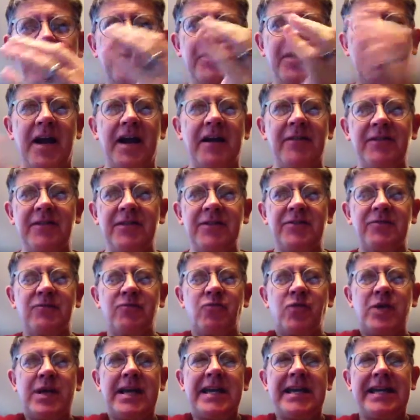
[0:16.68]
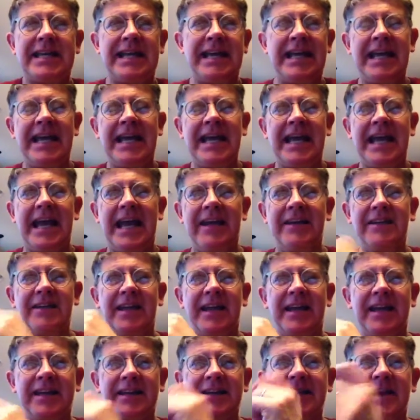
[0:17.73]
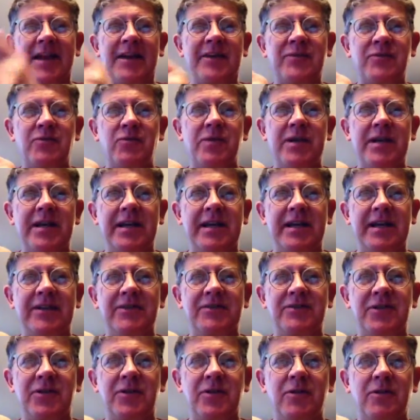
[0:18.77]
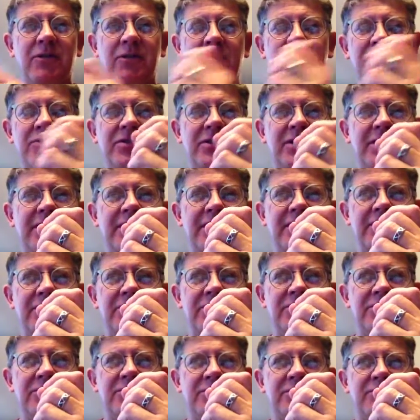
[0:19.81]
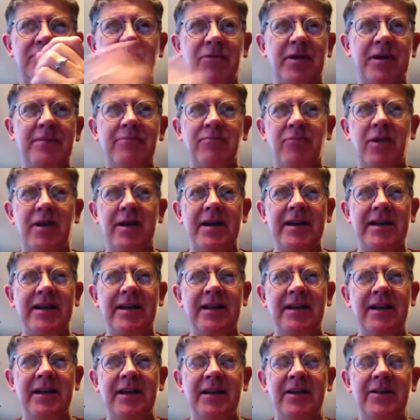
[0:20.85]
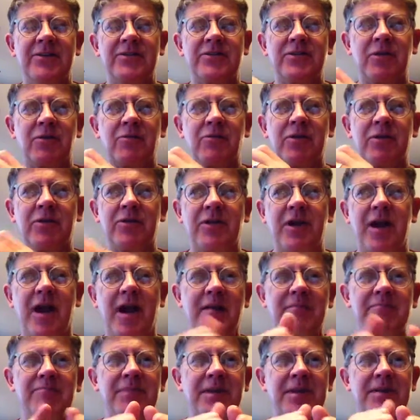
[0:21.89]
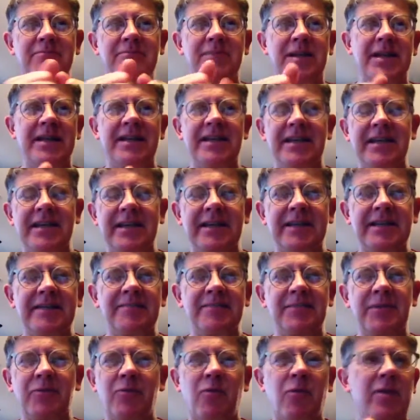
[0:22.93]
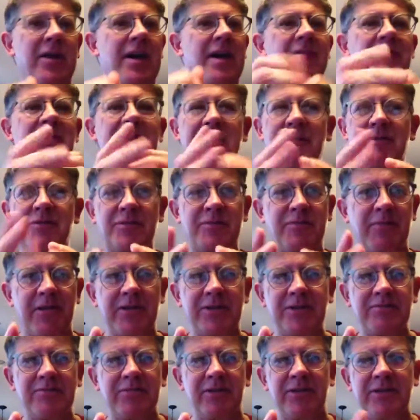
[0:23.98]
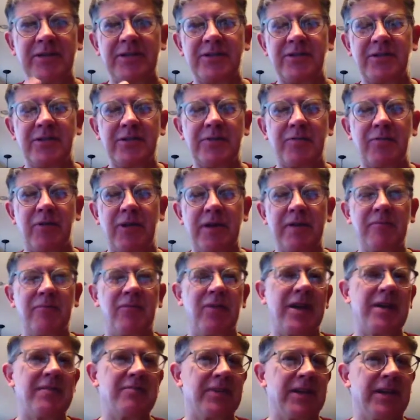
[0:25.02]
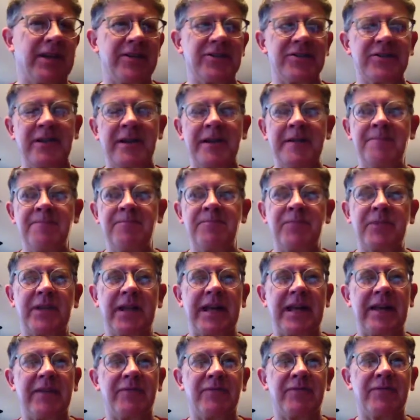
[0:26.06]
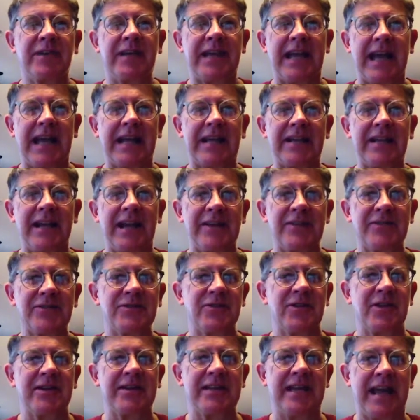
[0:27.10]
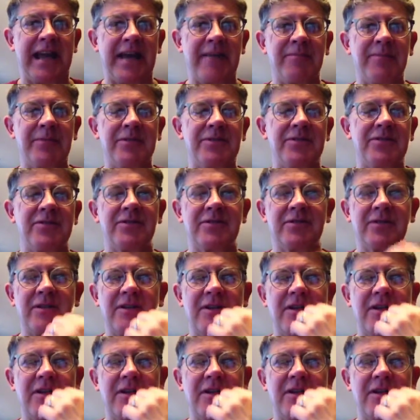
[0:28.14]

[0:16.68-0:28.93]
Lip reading: got this week and then next week is the university's spring break. So we'll not be meeting, you won't have any responsibilities during spring break because if classes on campus